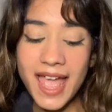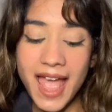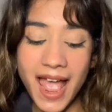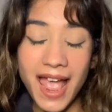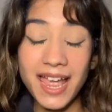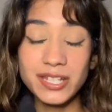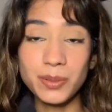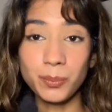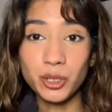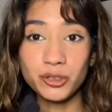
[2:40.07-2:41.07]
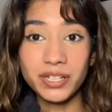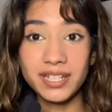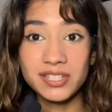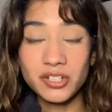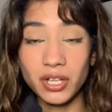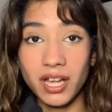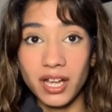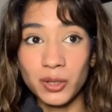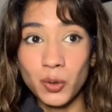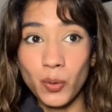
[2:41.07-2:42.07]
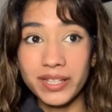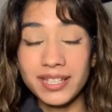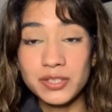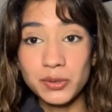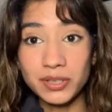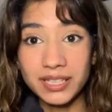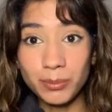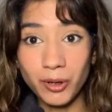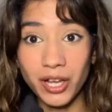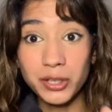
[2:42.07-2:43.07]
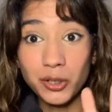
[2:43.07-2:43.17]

And Mercury is going into Libra,